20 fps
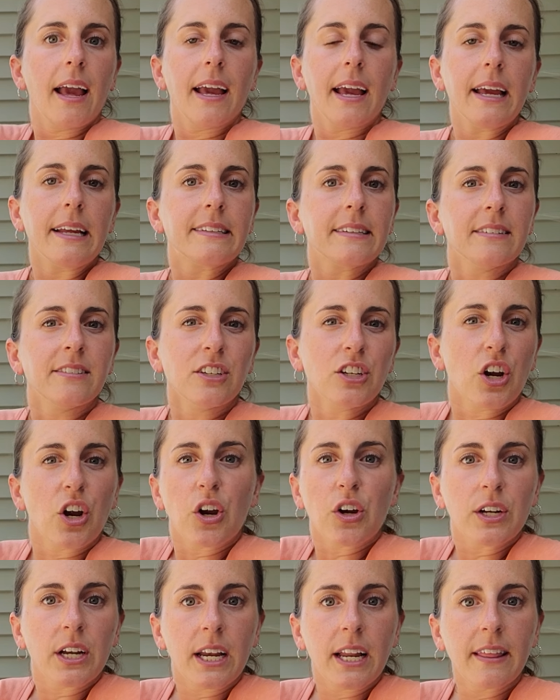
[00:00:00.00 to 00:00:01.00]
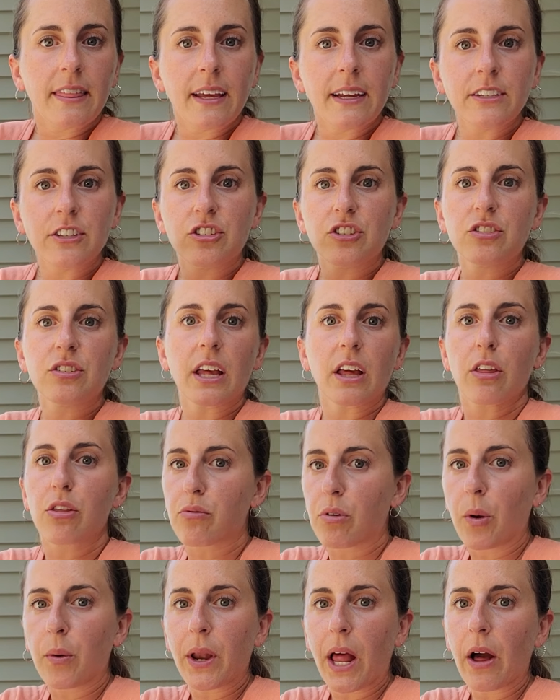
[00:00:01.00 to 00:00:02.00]
It doesn't hurt anything to just
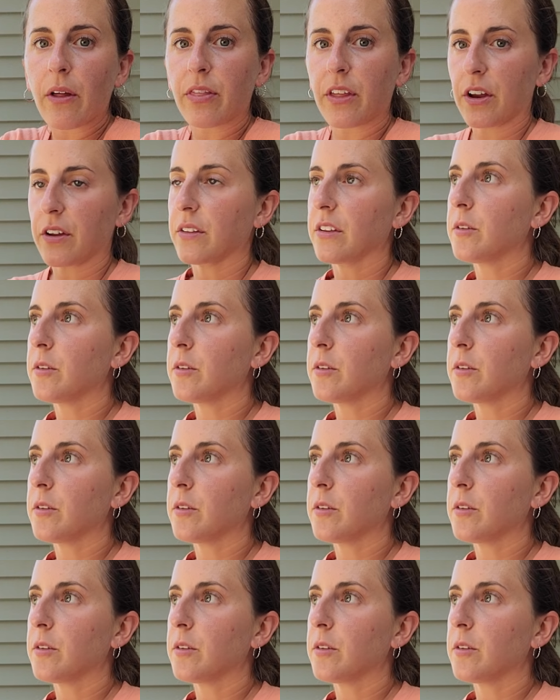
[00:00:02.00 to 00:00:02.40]
throw it out there.